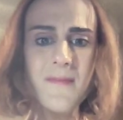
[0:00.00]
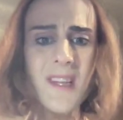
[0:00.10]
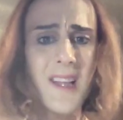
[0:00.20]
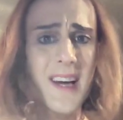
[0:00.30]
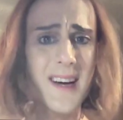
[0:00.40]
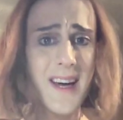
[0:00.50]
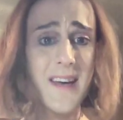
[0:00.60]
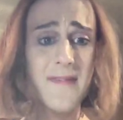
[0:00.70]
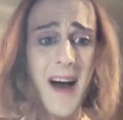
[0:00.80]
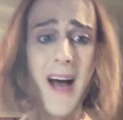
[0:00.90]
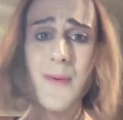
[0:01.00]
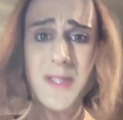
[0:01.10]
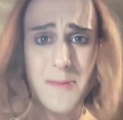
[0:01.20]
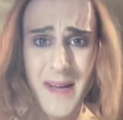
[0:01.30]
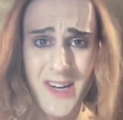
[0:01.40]
like, if I was
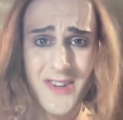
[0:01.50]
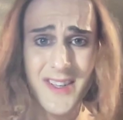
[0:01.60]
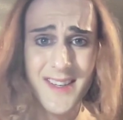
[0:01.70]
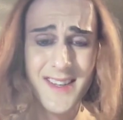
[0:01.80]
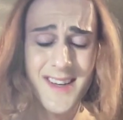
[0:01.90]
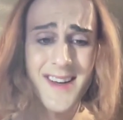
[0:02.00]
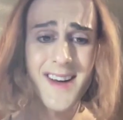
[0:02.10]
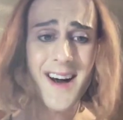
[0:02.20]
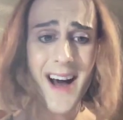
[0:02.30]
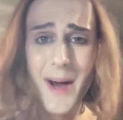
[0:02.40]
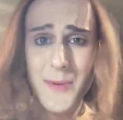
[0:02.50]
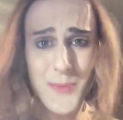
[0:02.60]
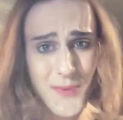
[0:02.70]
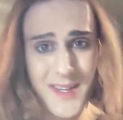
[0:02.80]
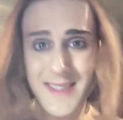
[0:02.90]
a parent, I would
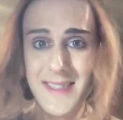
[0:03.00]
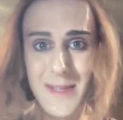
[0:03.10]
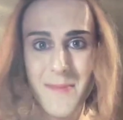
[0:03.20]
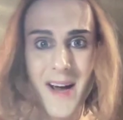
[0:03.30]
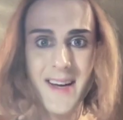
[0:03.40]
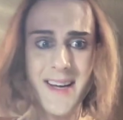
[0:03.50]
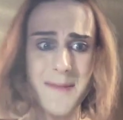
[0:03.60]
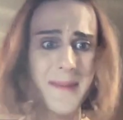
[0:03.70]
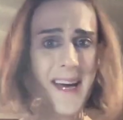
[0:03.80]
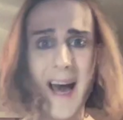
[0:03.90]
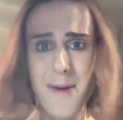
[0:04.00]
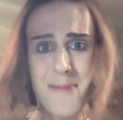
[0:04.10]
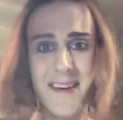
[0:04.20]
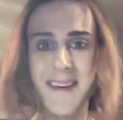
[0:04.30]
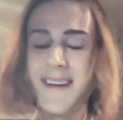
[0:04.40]
want to see my kid be
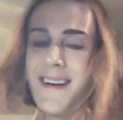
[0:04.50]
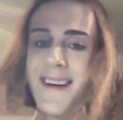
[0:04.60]
happy,